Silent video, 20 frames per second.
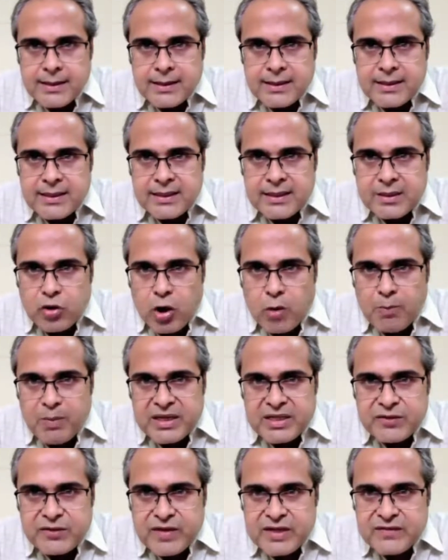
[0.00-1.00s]
These are the
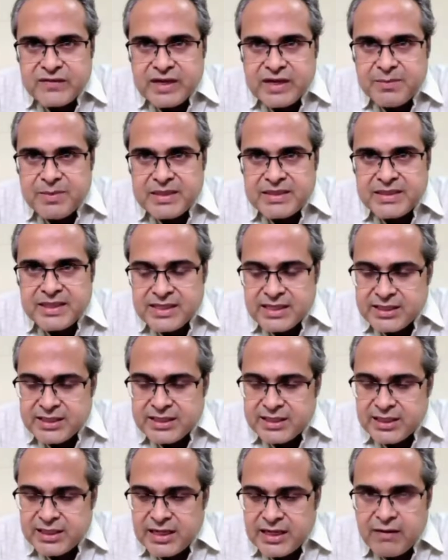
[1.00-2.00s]
complex ways which have been
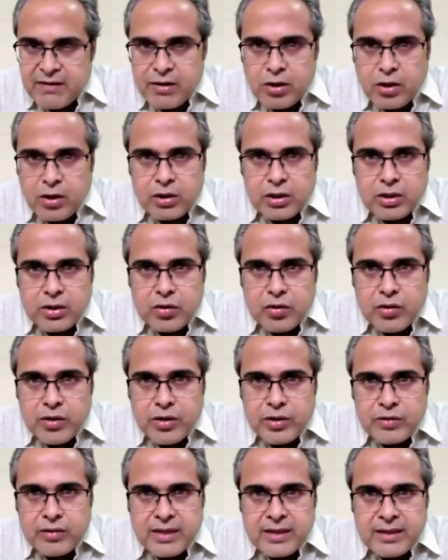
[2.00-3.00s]
suggested. I will not go
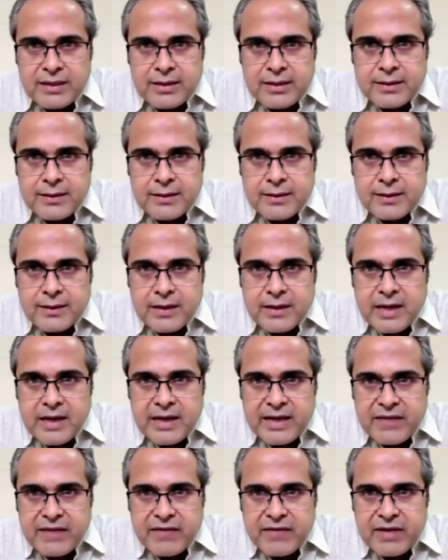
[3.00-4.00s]
into that.
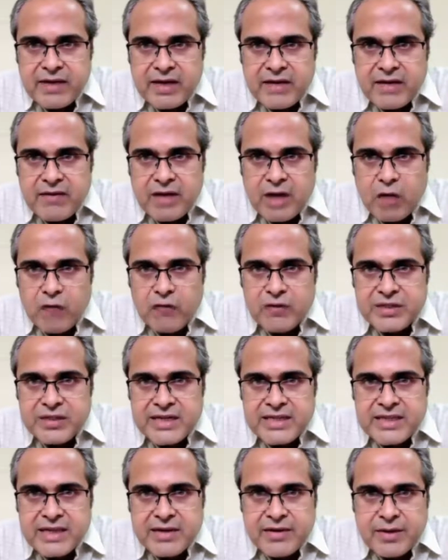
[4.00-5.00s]
At every level, how we
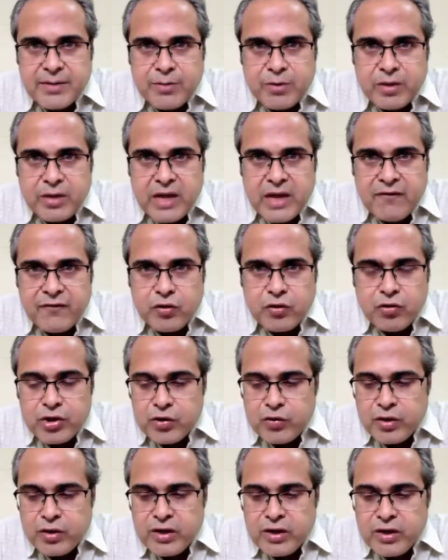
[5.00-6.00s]
change the entry point. I have
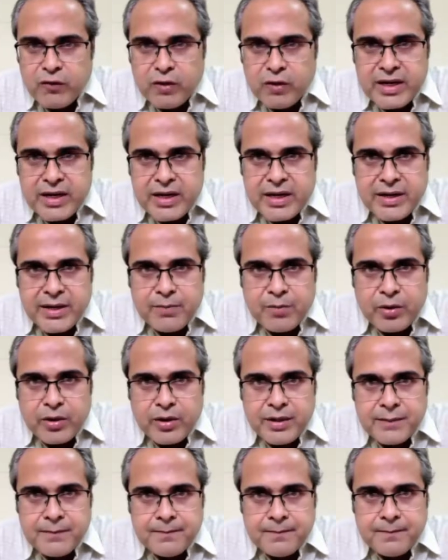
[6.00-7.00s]
told you only one entry
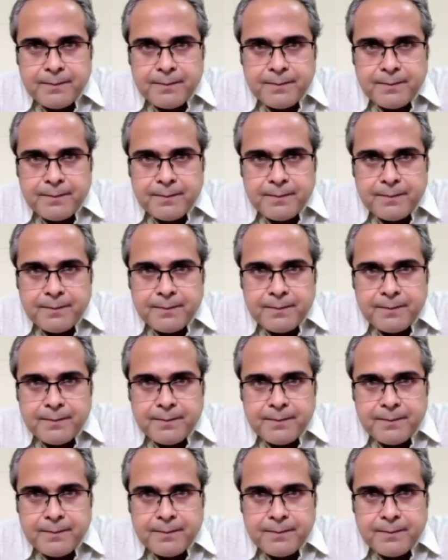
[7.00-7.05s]
point.